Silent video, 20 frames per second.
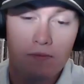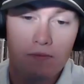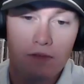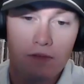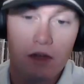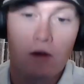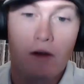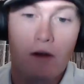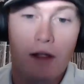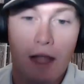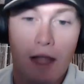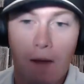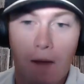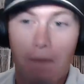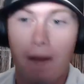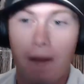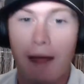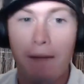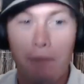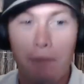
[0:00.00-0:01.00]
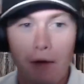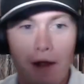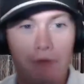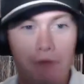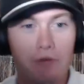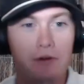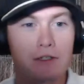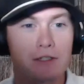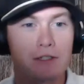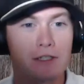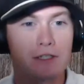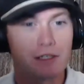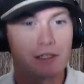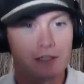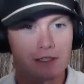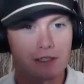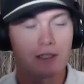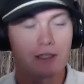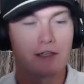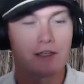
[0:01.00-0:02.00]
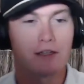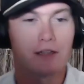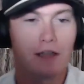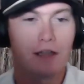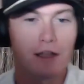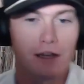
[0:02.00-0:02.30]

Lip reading: figuring out my preferences and